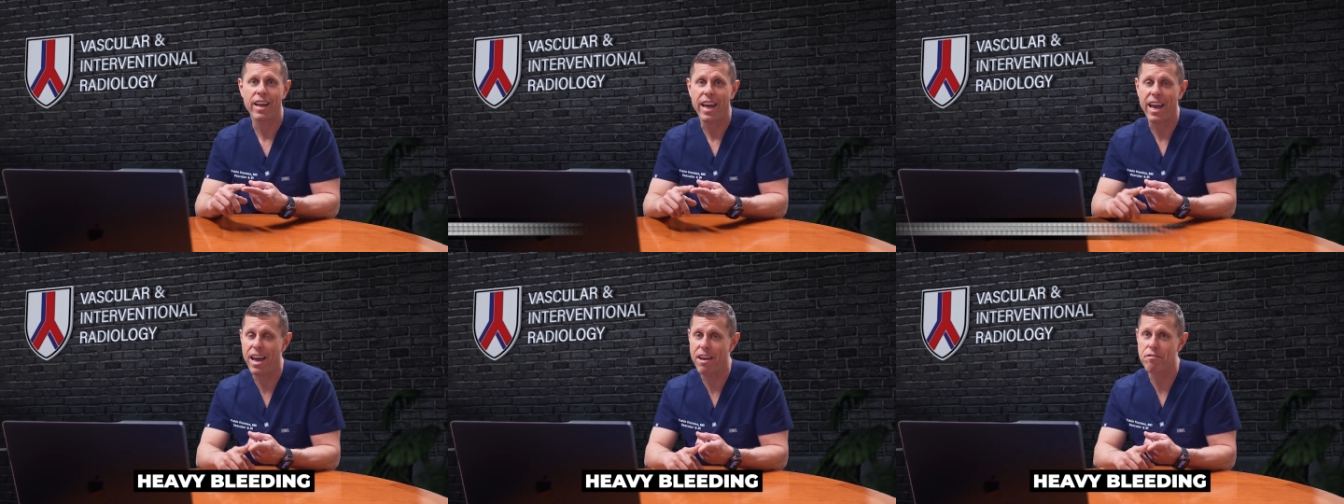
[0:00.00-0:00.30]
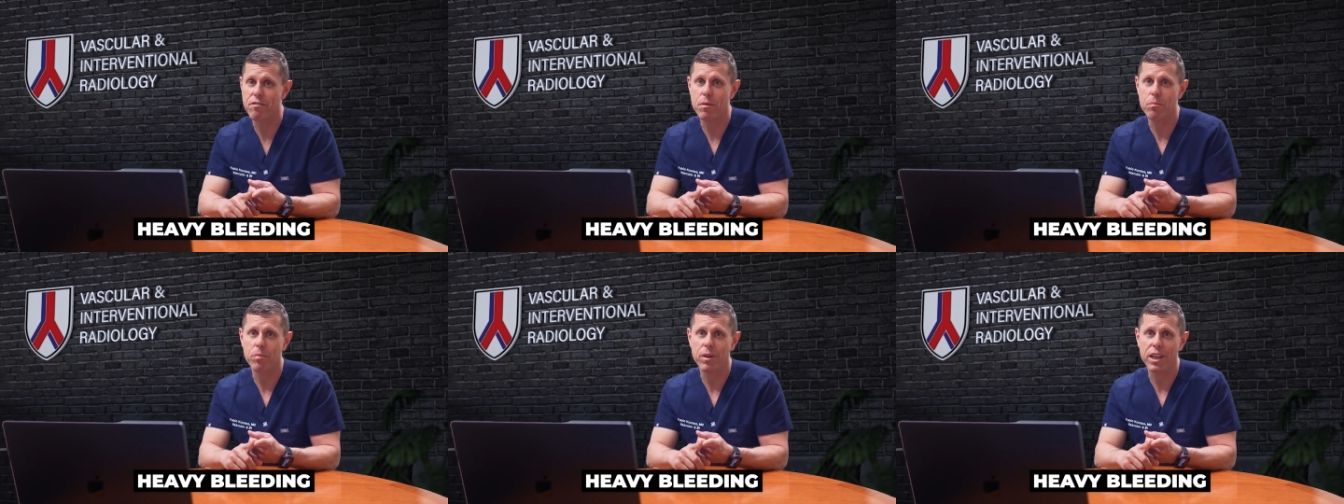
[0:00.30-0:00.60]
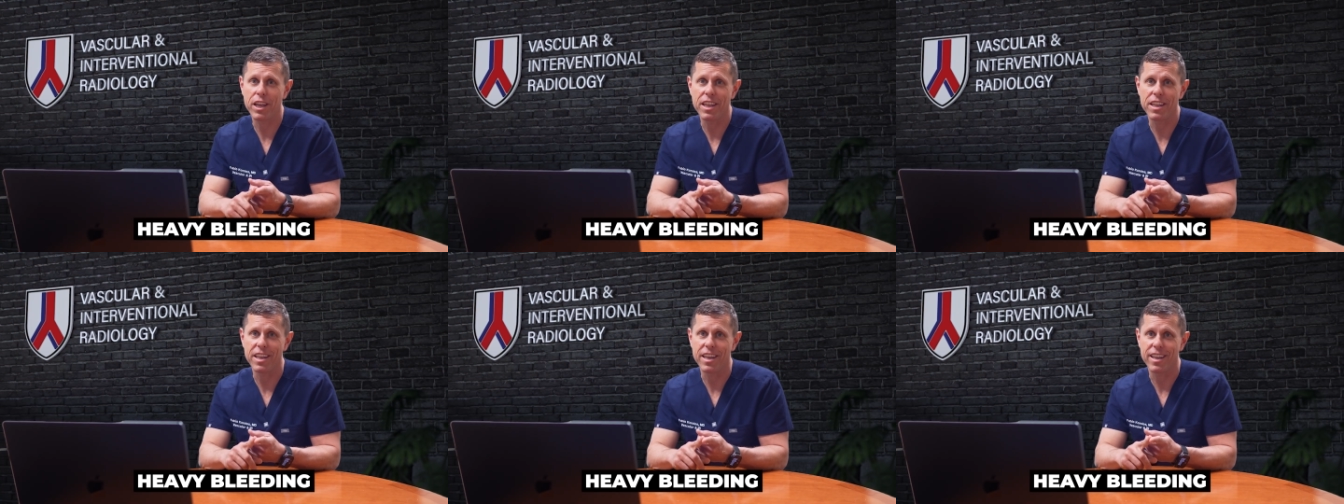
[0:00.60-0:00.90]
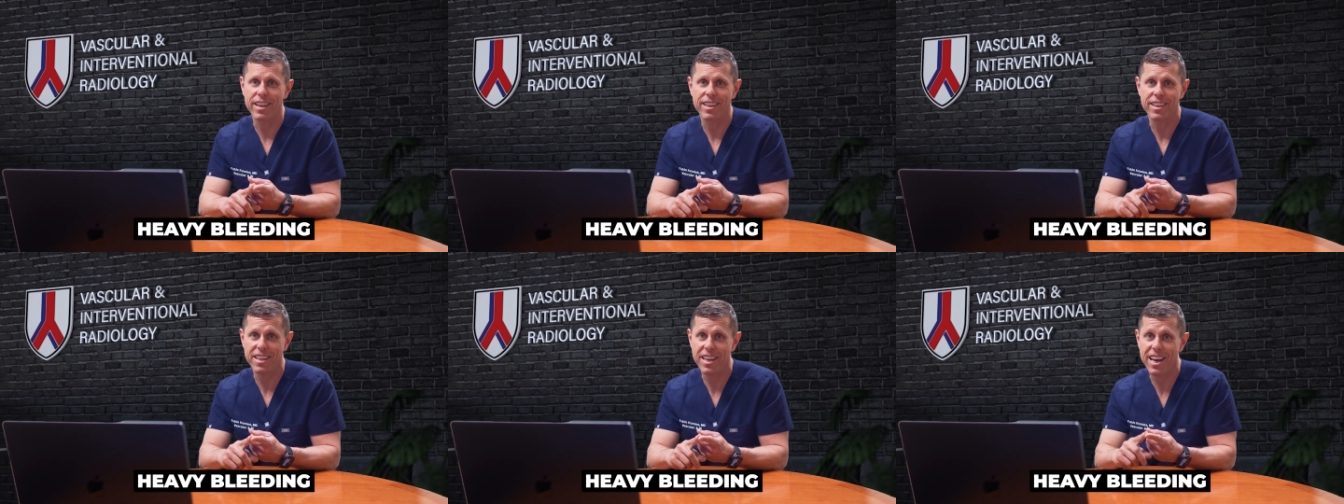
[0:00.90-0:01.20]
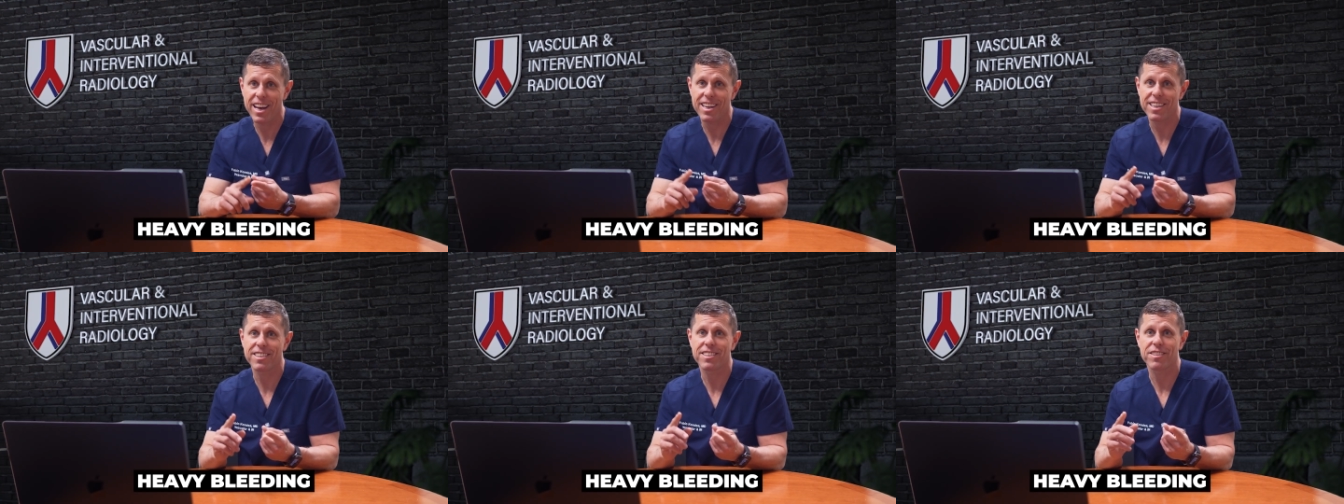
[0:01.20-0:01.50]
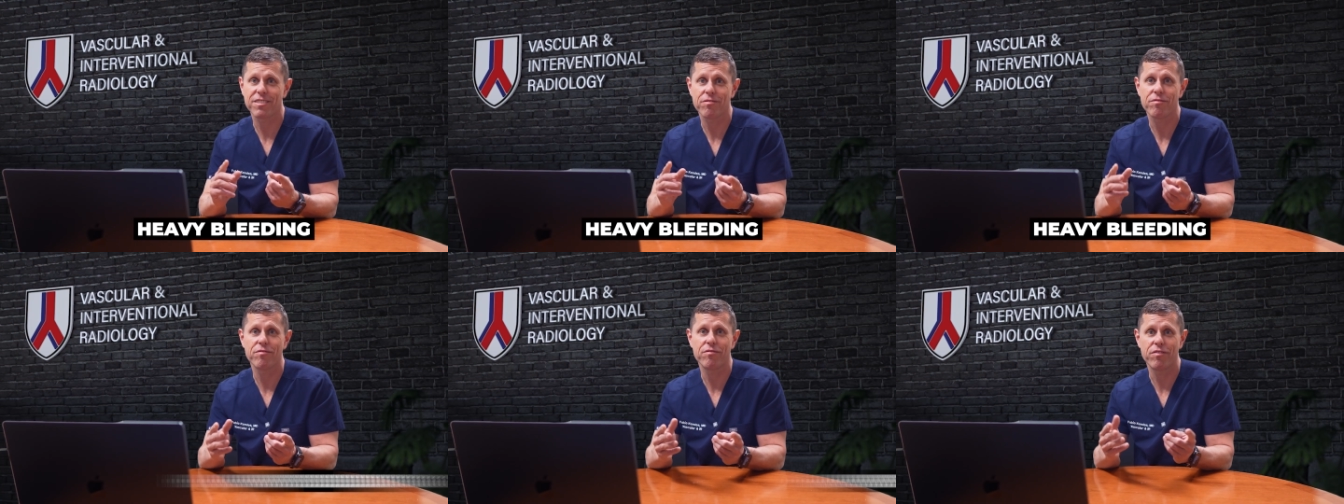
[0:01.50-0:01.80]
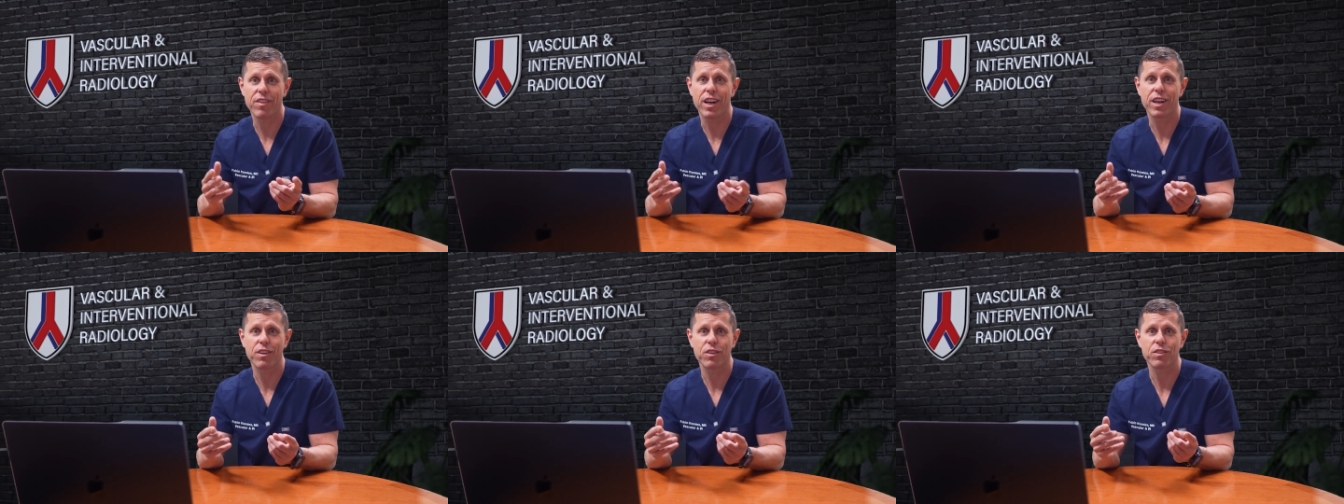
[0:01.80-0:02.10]
heavy bleeding. Yes,
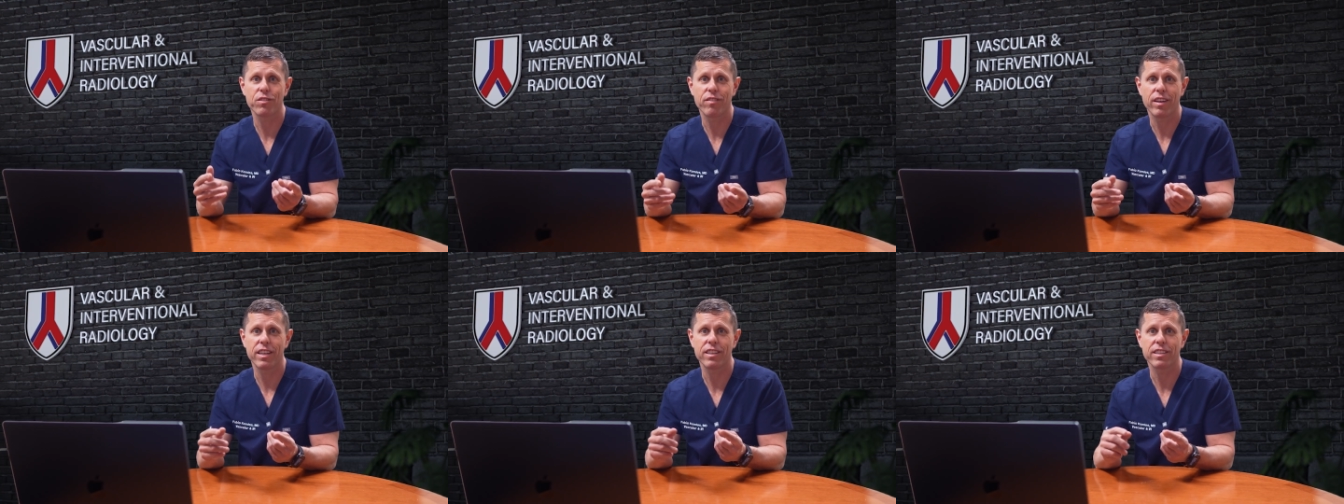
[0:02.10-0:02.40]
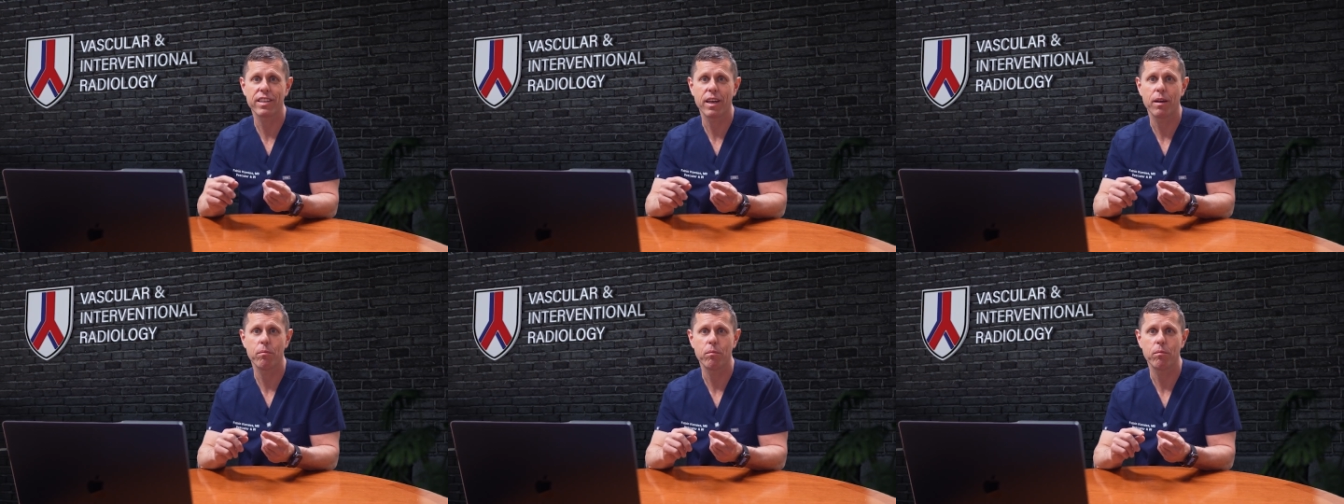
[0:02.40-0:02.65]
varicose veins can